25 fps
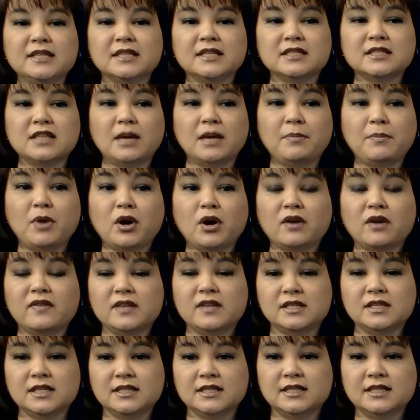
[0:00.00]
that's not part of
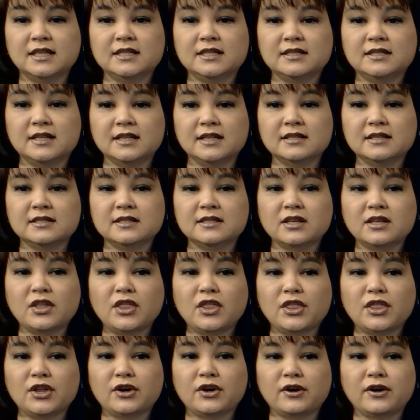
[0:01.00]
this existence.
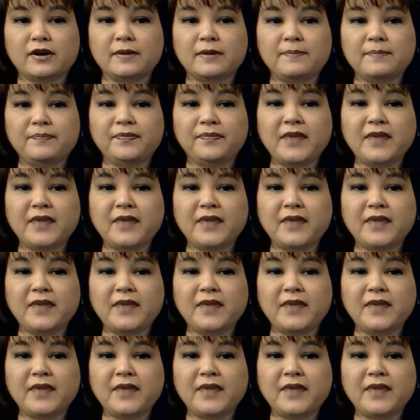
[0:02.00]
Third,